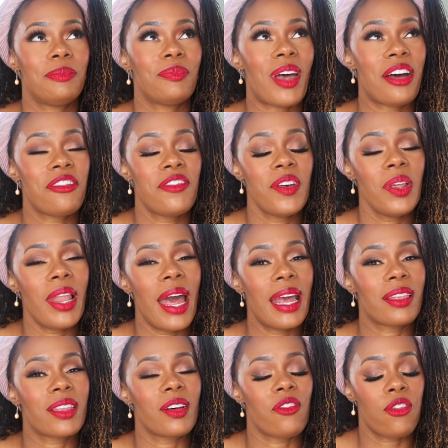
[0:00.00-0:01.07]
I feel
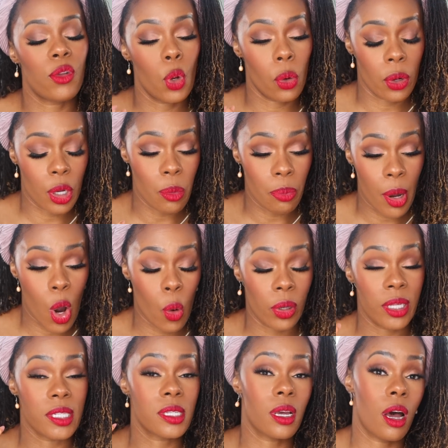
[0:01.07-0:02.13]
like the floral
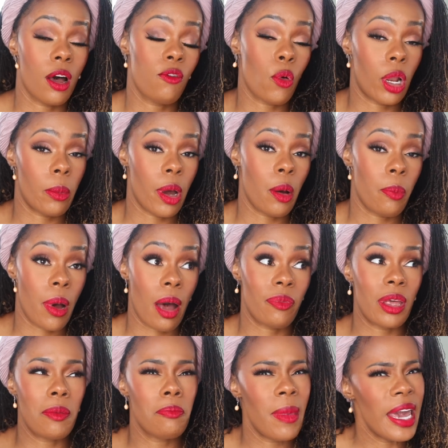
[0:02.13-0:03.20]
components of What About Pop
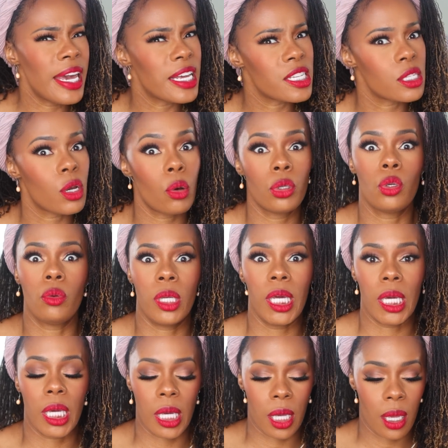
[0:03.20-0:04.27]
that make it so
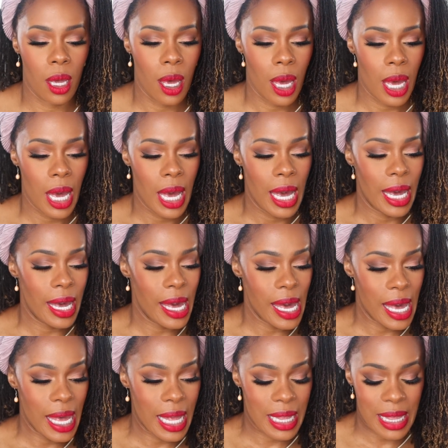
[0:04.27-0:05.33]
unique,
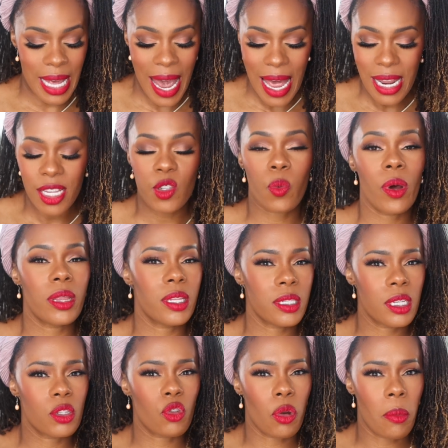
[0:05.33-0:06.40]
that is what this
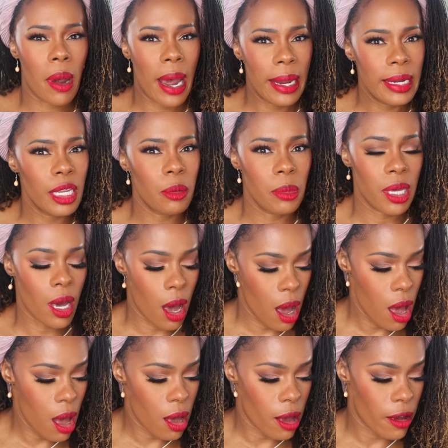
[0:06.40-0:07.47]
is reminding me
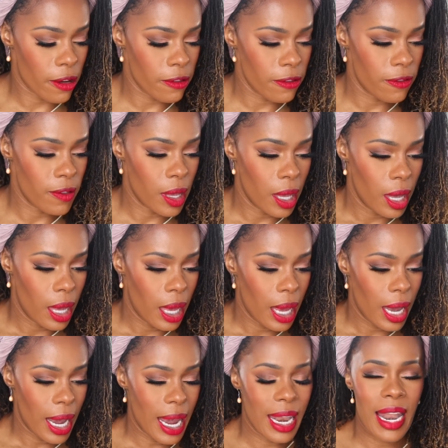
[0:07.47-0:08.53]
of.
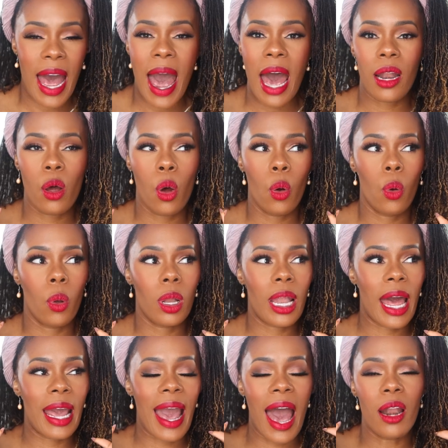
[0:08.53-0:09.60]
And I
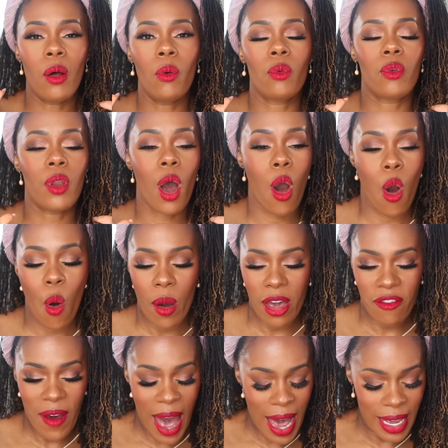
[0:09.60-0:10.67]
don't know
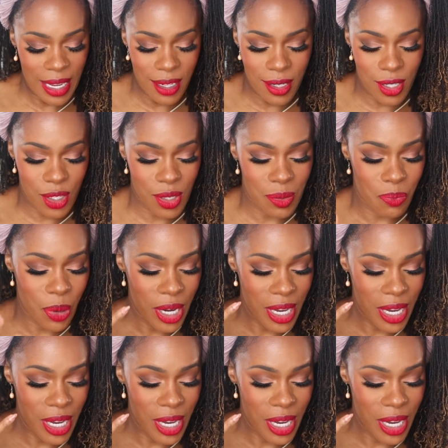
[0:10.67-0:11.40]
if I can just